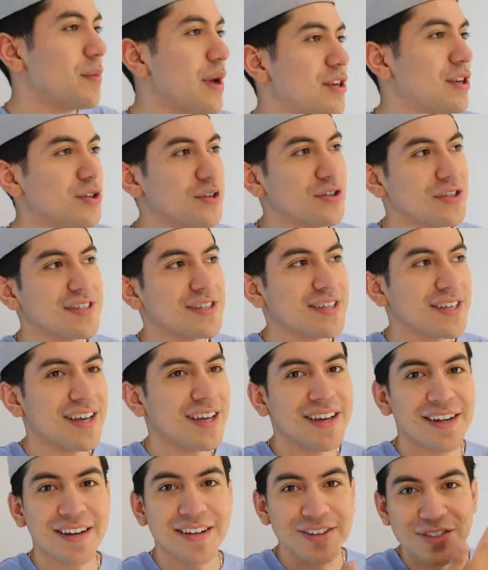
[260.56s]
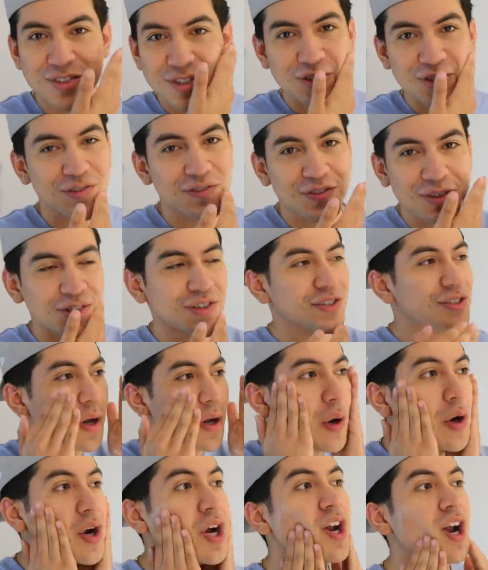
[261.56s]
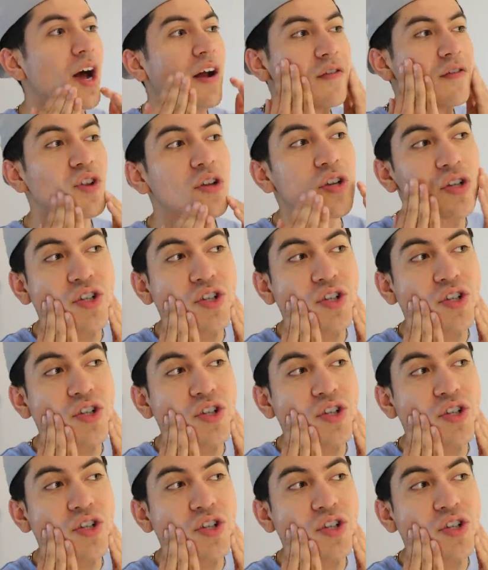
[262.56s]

makes your skin just feel so good after the